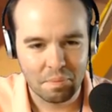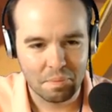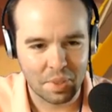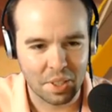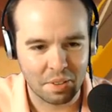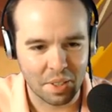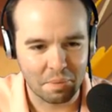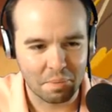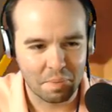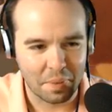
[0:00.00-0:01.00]
Good, good.
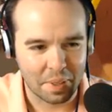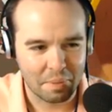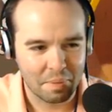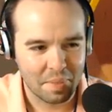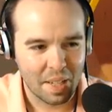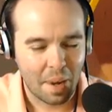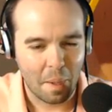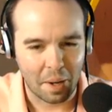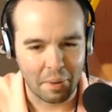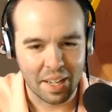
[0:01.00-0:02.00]
Perfect.
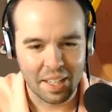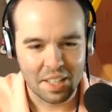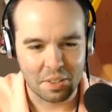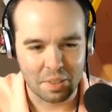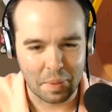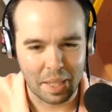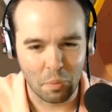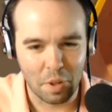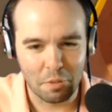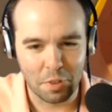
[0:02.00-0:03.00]
Okay, wait. So let me get
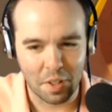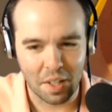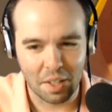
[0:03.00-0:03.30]
one foot on